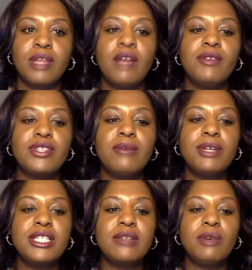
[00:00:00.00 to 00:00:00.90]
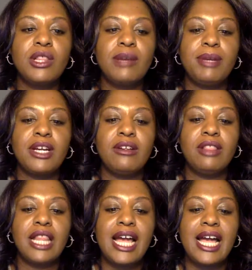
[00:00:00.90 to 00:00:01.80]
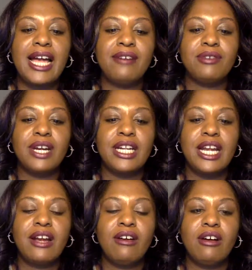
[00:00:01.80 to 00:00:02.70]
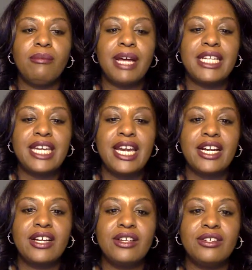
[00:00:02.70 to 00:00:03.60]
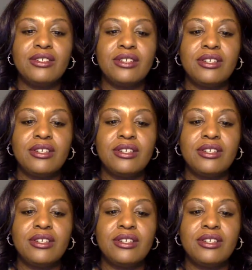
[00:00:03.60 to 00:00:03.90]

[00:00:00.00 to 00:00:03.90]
For some reason, it won't let me go live right now on my daggone